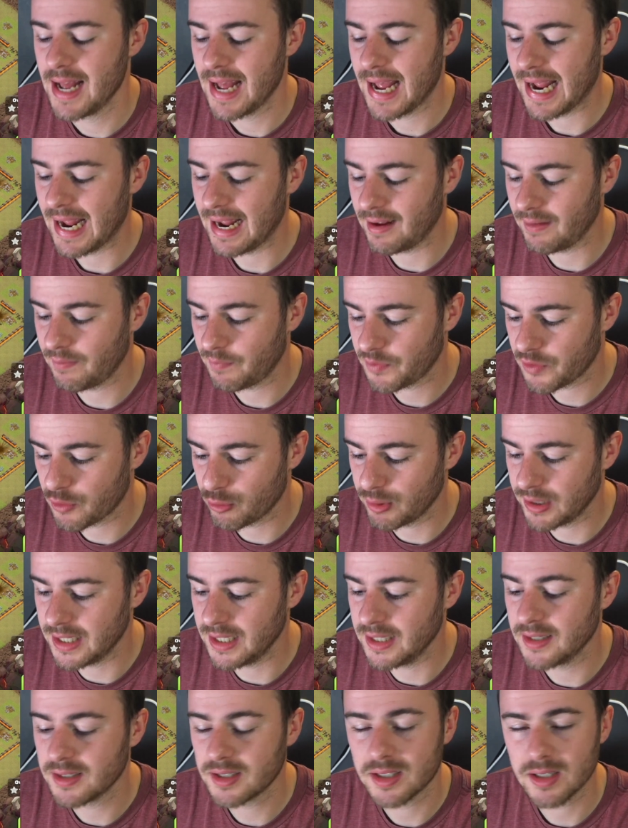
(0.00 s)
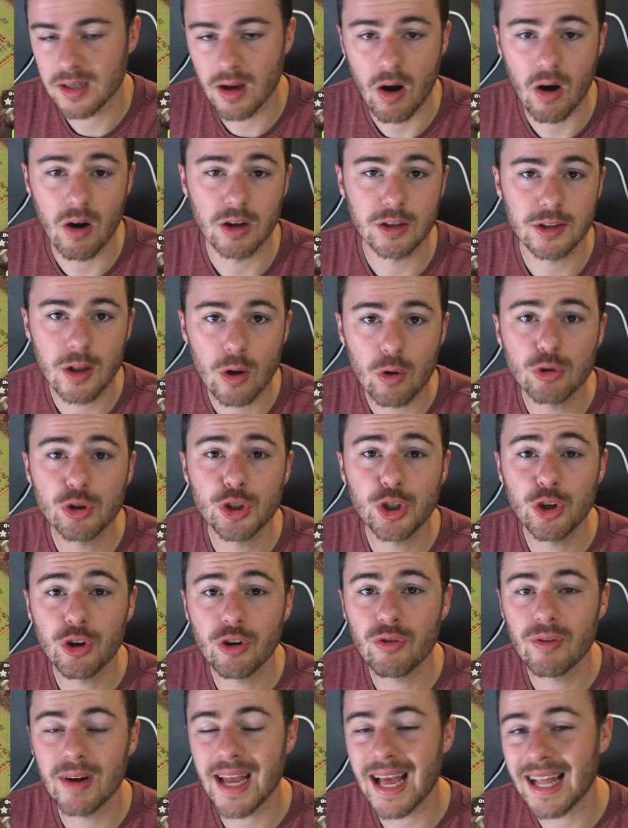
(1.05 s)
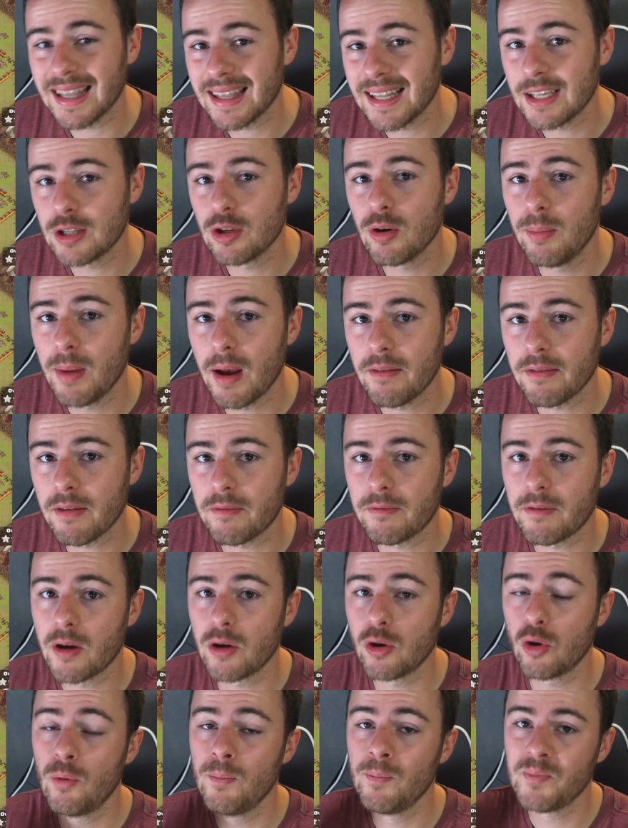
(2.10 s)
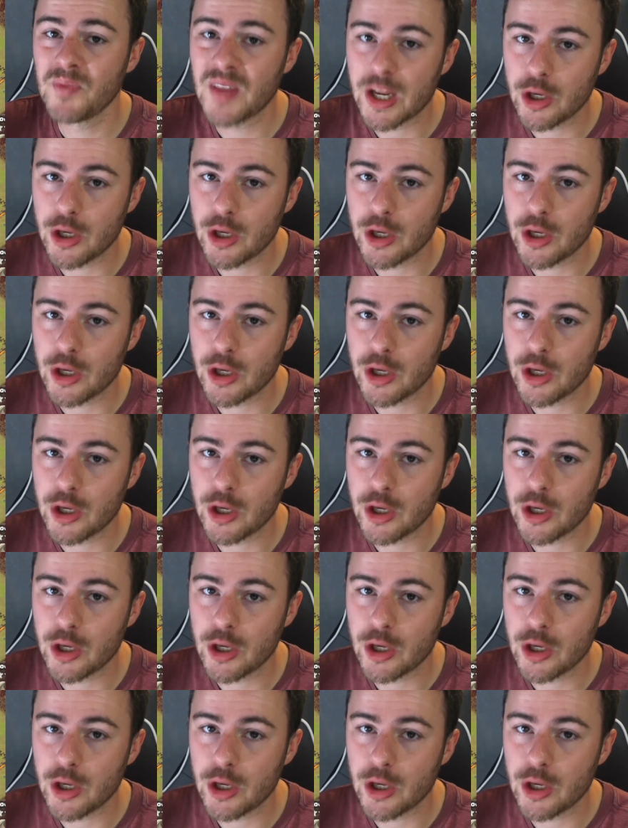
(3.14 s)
a 3-star. As long as you create a little bit of a funnel